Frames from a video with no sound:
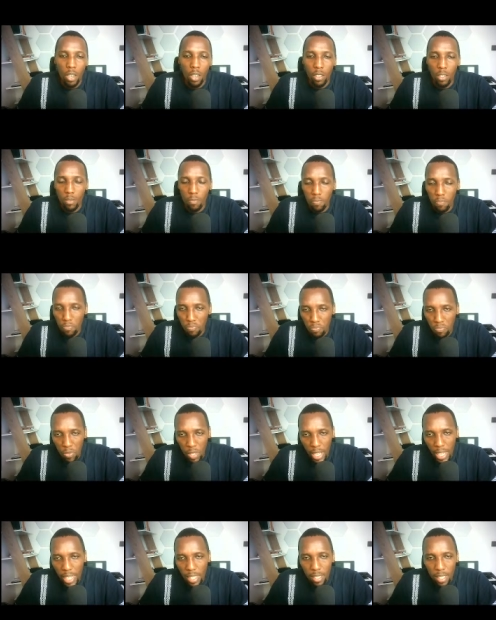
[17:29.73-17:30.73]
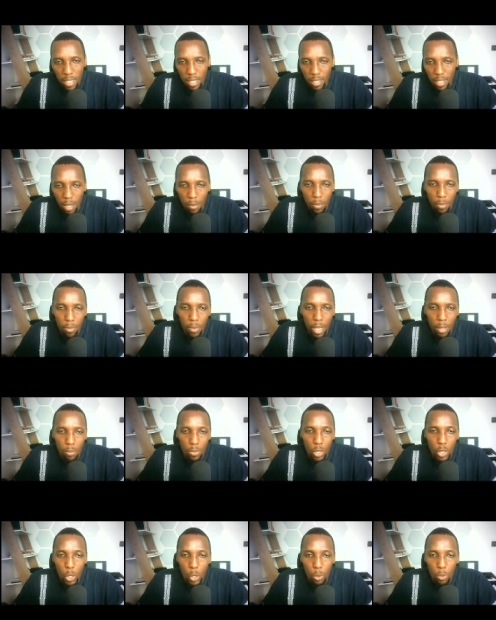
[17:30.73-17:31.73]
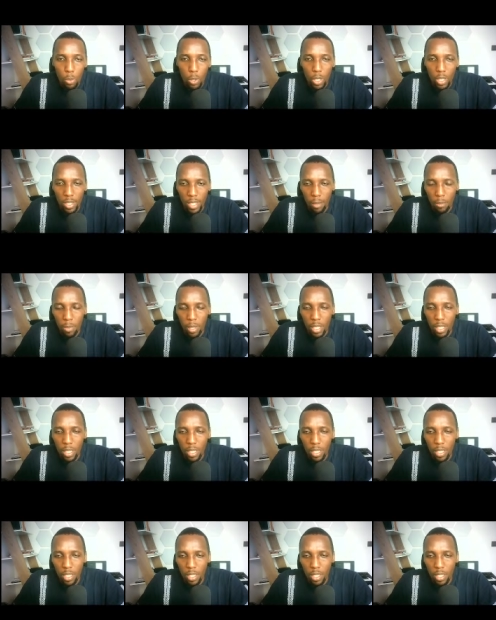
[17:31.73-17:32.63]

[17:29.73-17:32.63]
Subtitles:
Lastly, some snowball sampling.